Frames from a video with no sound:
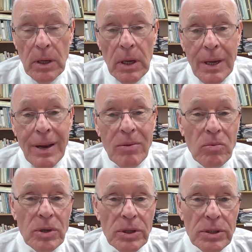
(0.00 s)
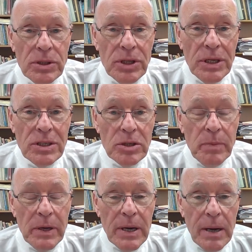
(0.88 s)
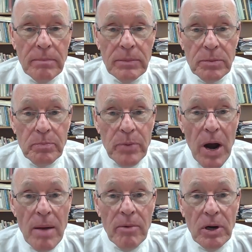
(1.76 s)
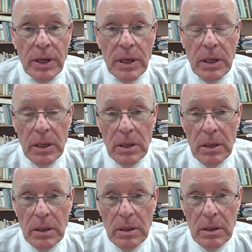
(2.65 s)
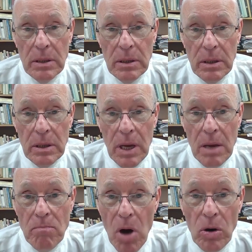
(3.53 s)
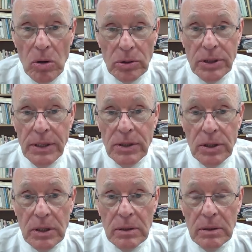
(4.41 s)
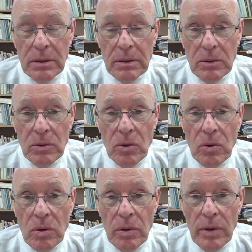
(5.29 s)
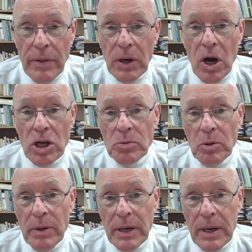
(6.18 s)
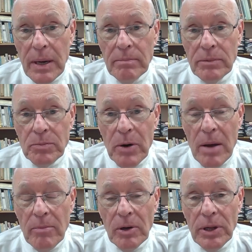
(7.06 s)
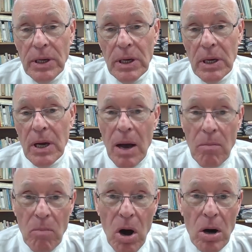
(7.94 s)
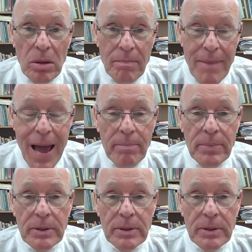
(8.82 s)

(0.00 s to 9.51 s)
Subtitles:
In other words, Jesus becomes primarily a moral teacher, and the gospel becomes primarily a moral map.